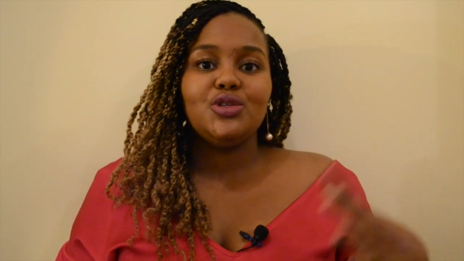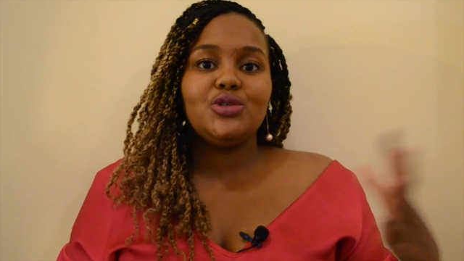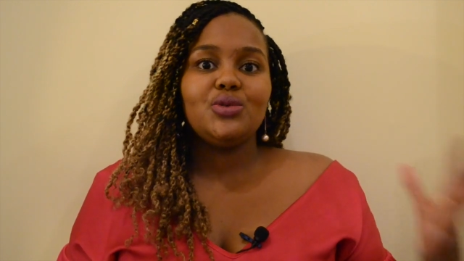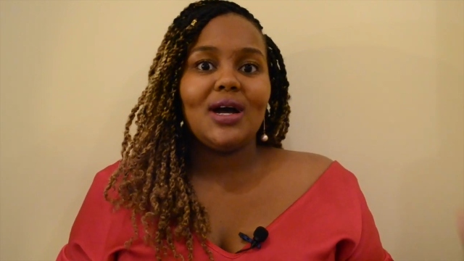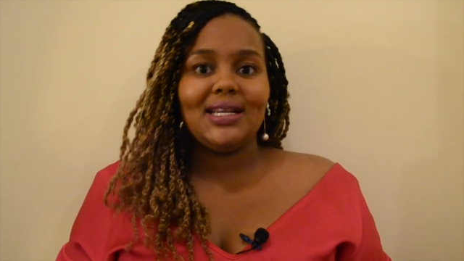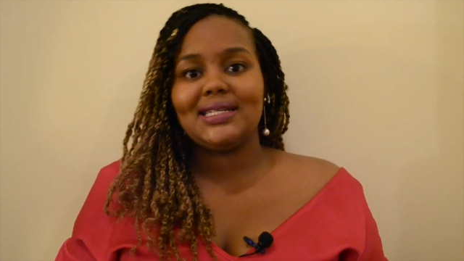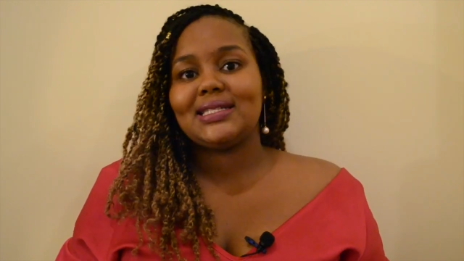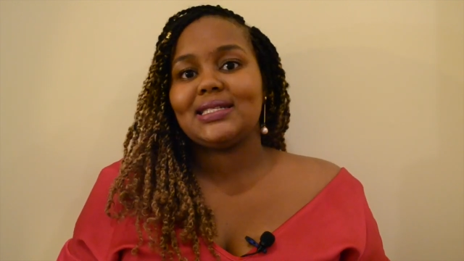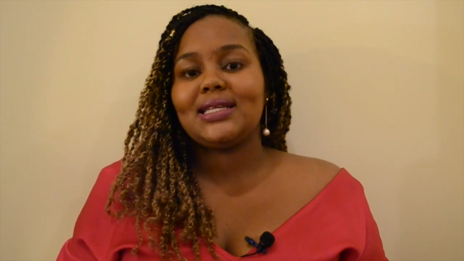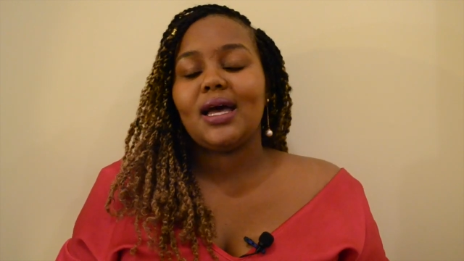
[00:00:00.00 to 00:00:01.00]
to
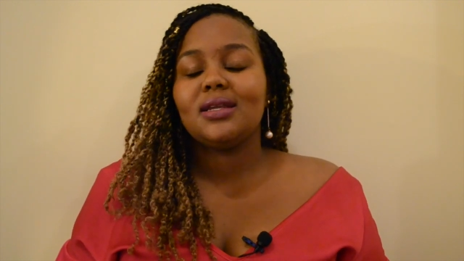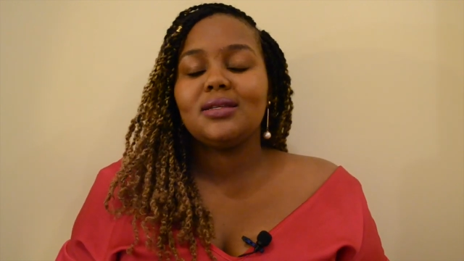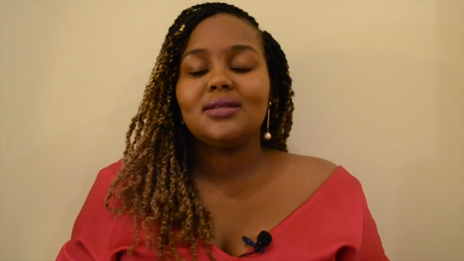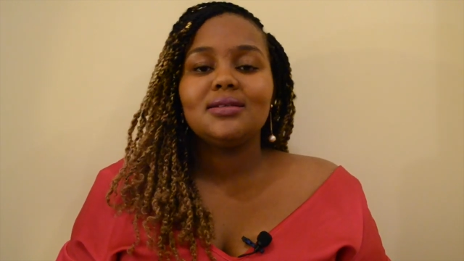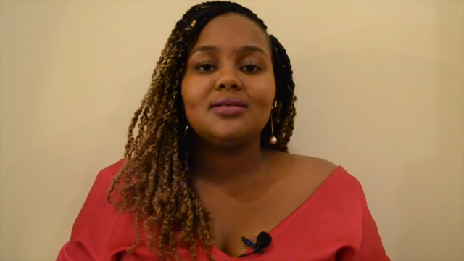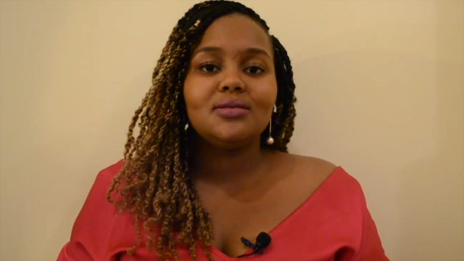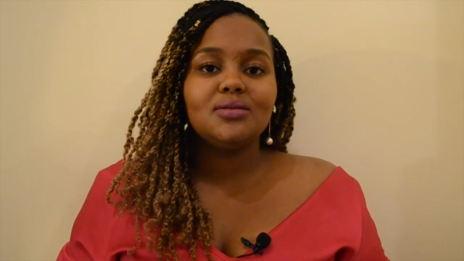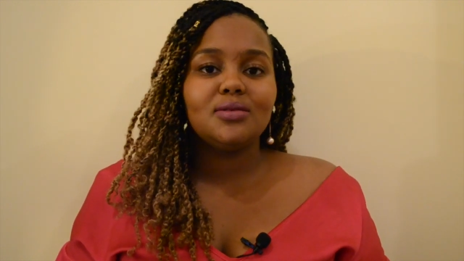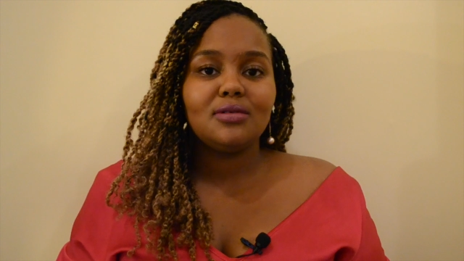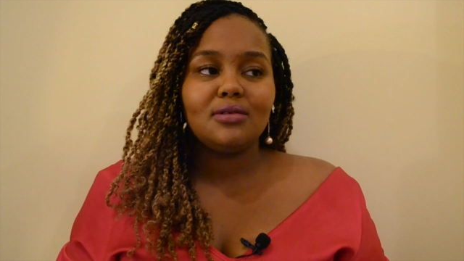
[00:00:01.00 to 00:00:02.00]
understand
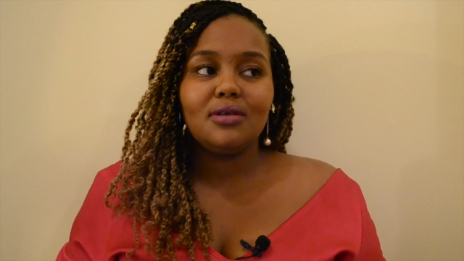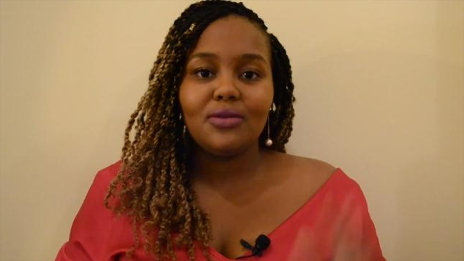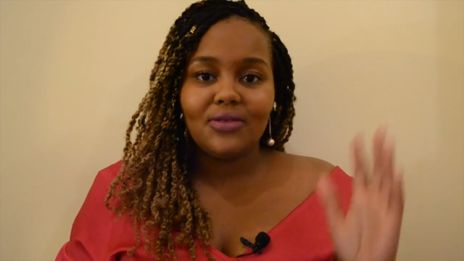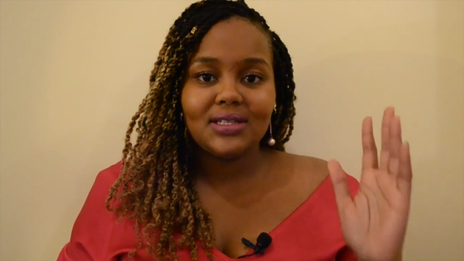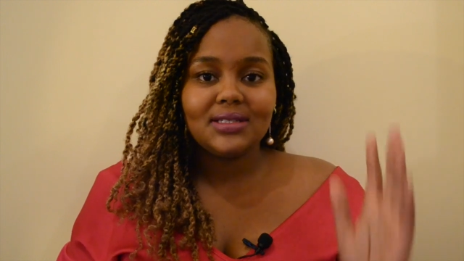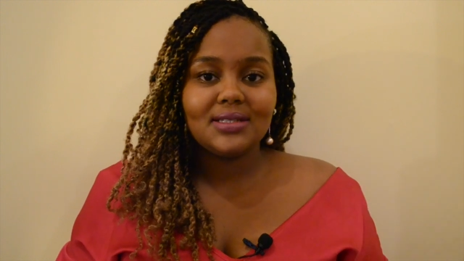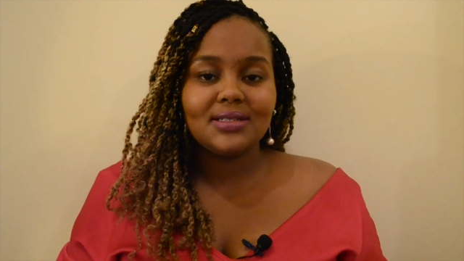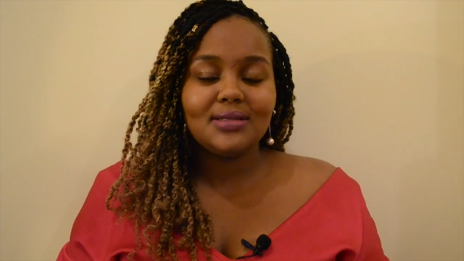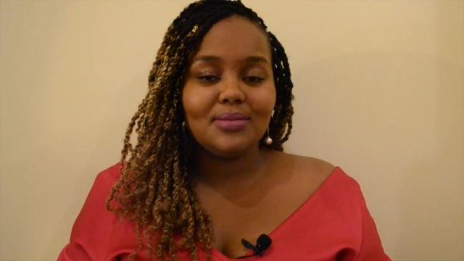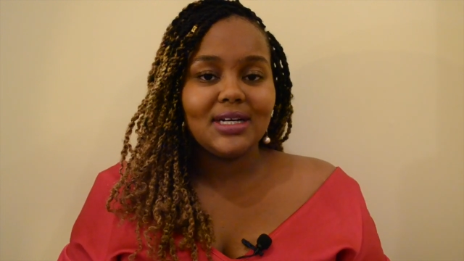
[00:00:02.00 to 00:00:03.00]
all of that,
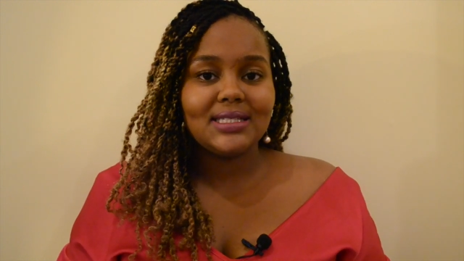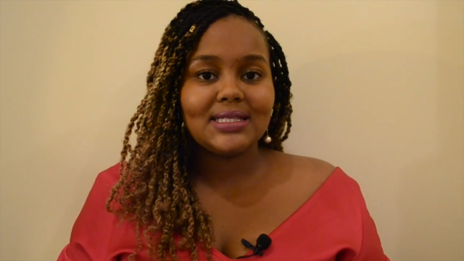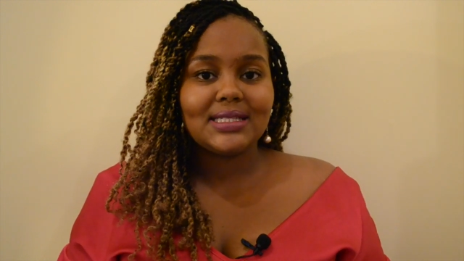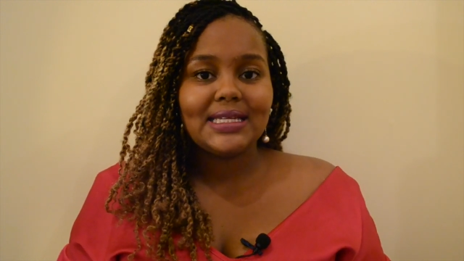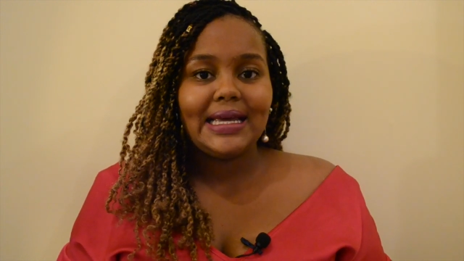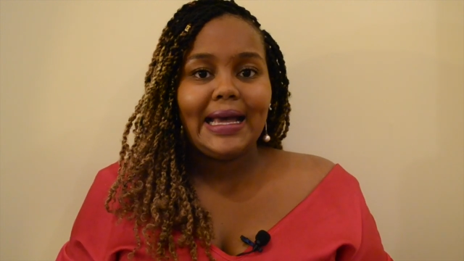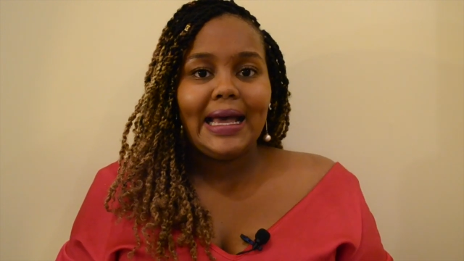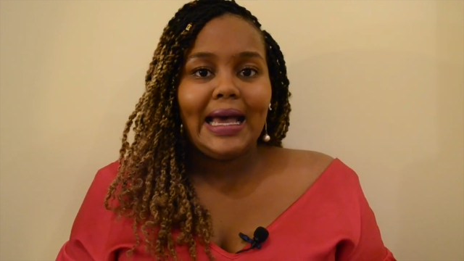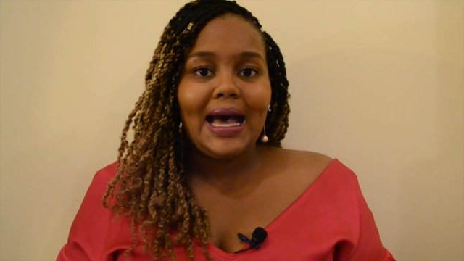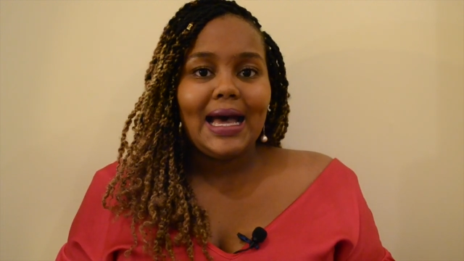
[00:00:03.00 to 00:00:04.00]
but
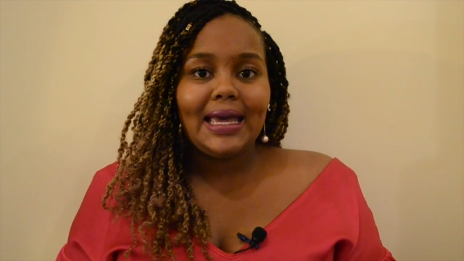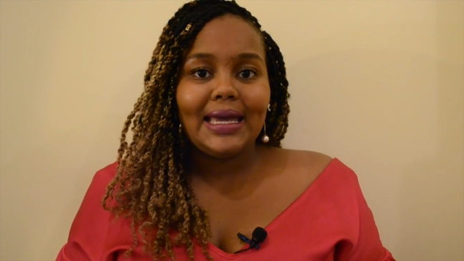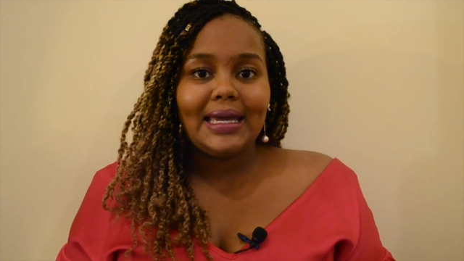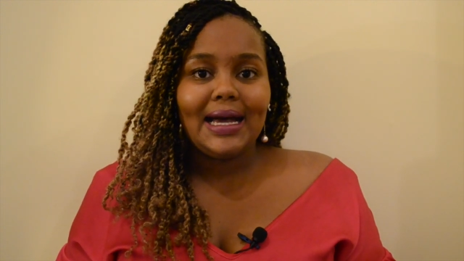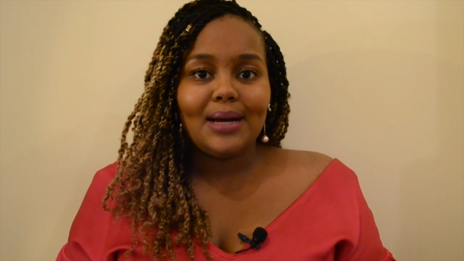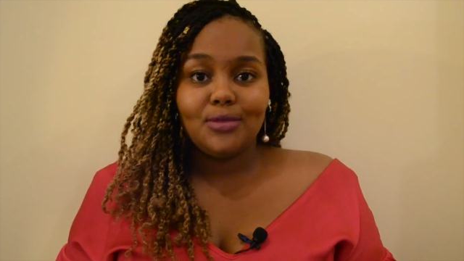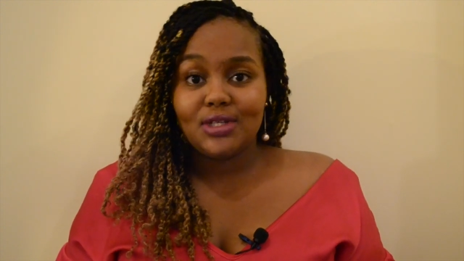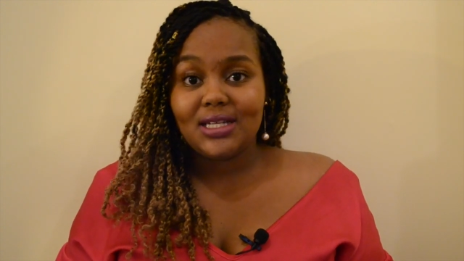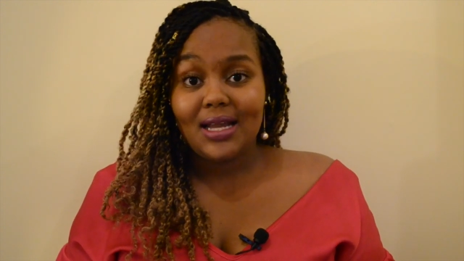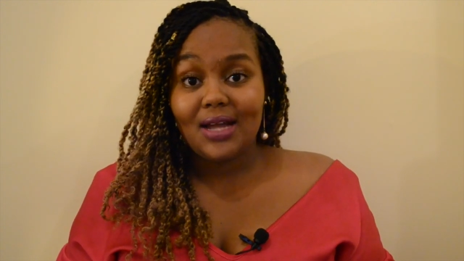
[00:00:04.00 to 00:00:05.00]
I am not
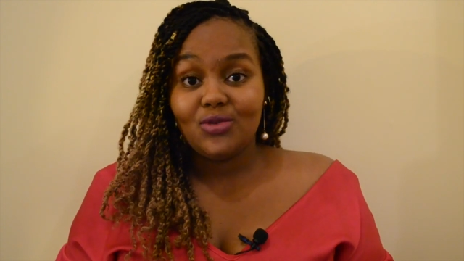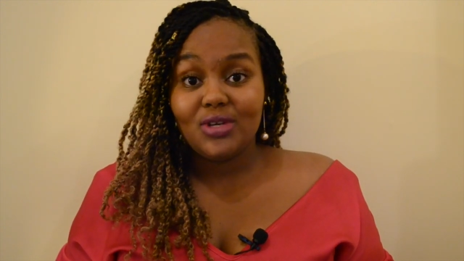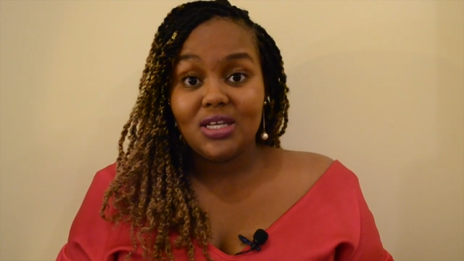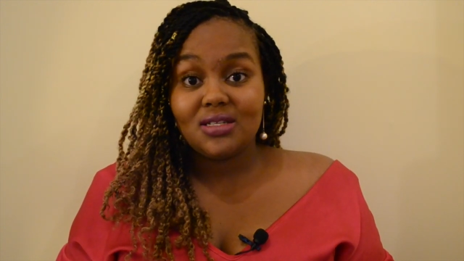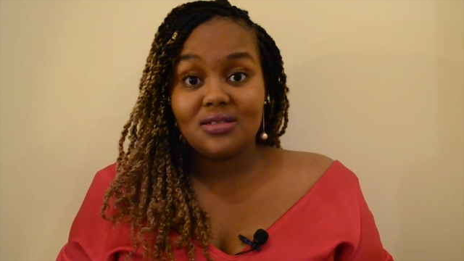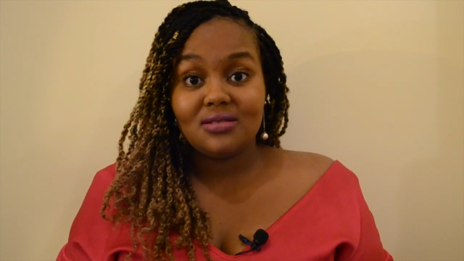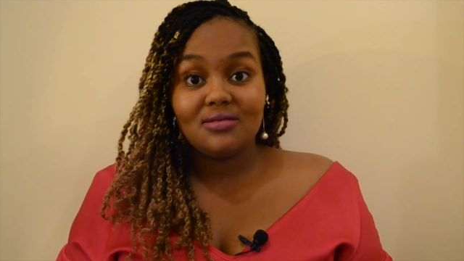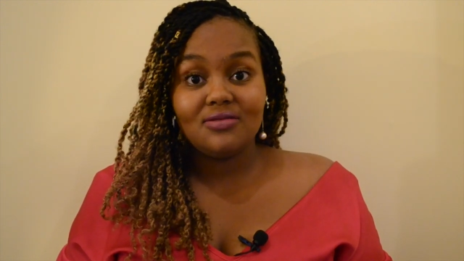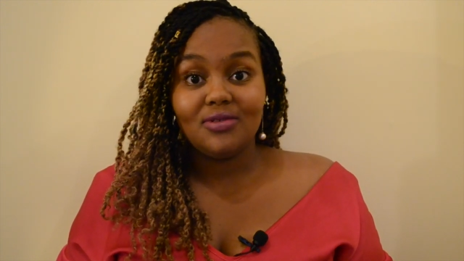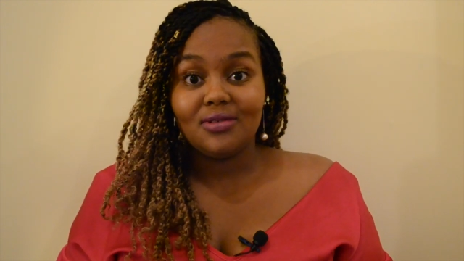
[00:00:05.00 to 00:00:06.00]
an advocate
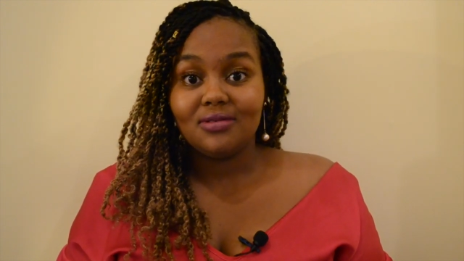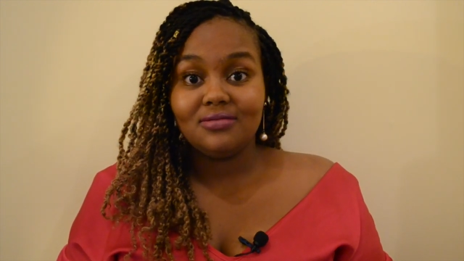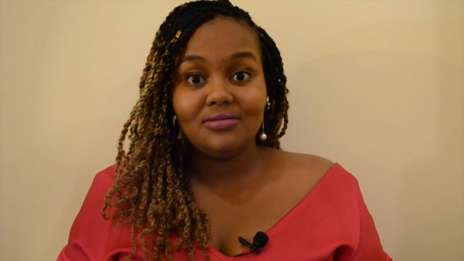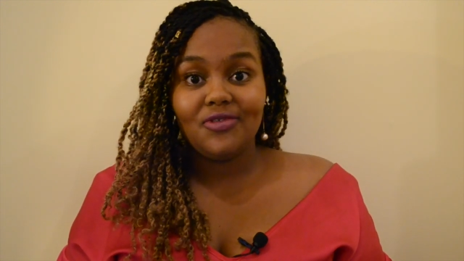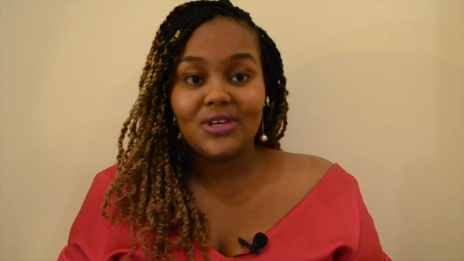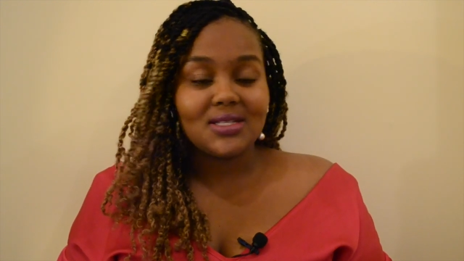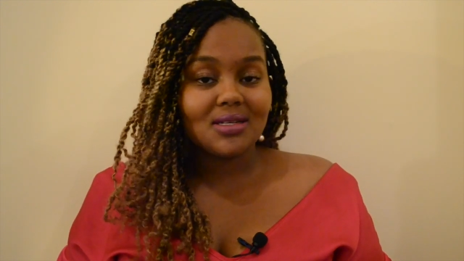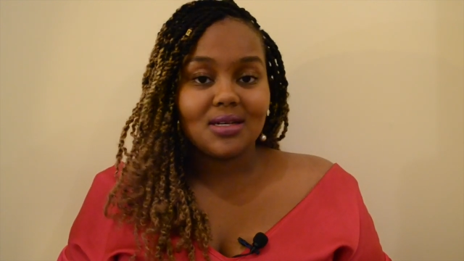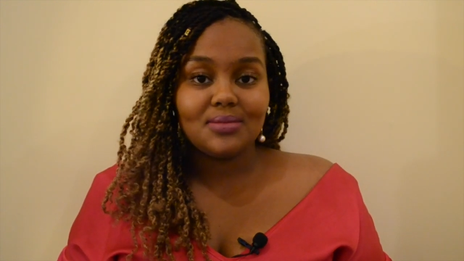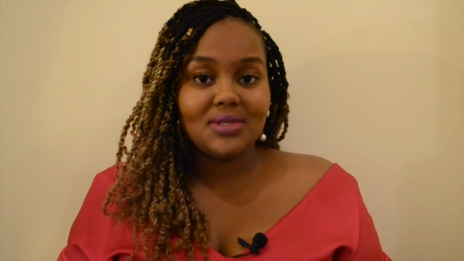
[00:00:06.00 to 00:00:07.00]
for face
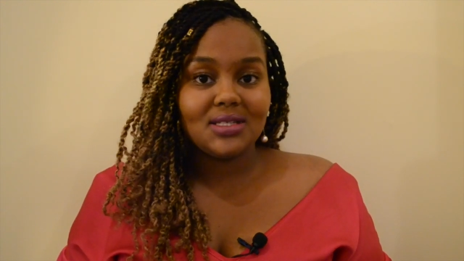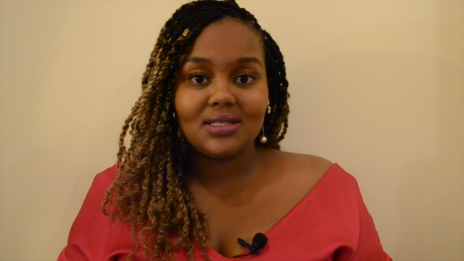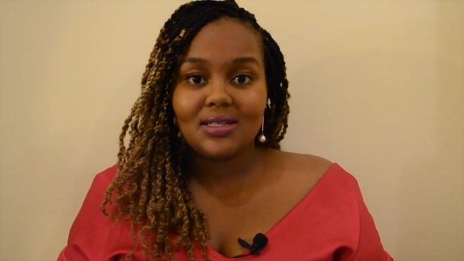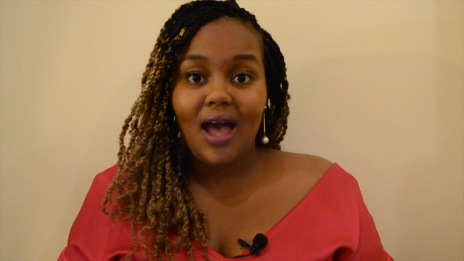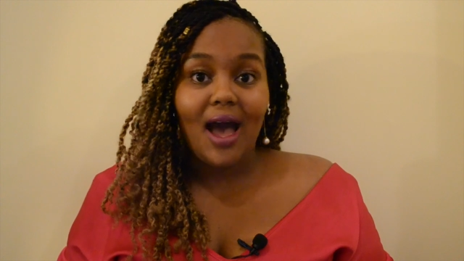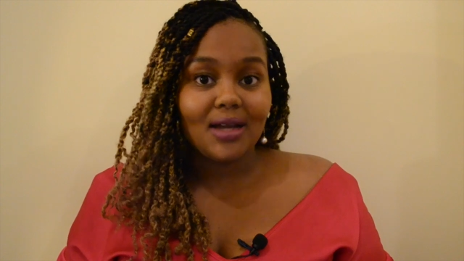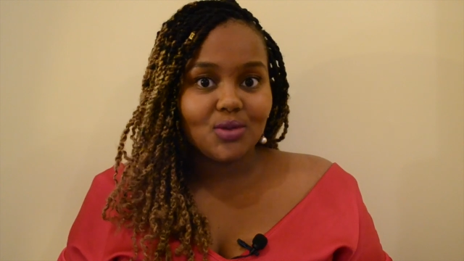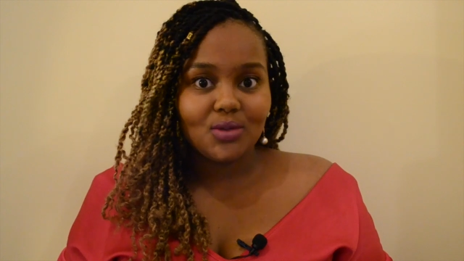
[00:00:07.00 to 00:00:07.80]
scrubs at